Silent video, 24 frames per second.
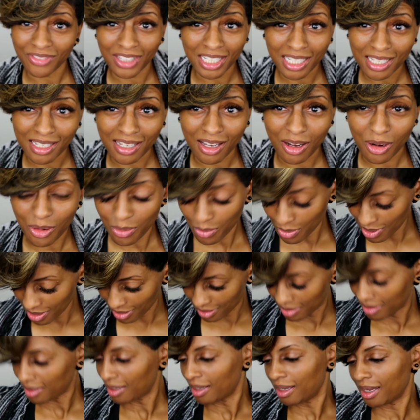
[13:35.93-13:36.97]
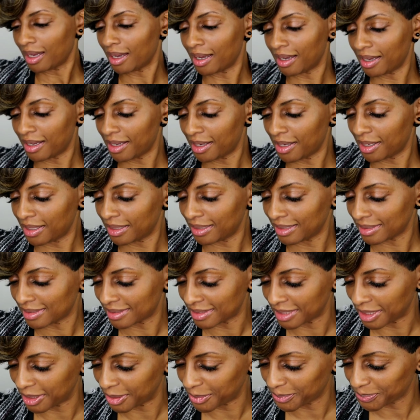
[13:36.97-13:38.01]
video. Let's
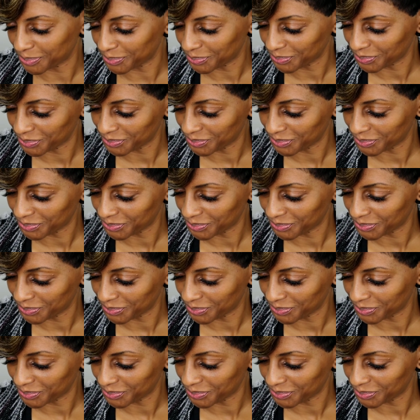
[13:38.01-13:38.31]
see.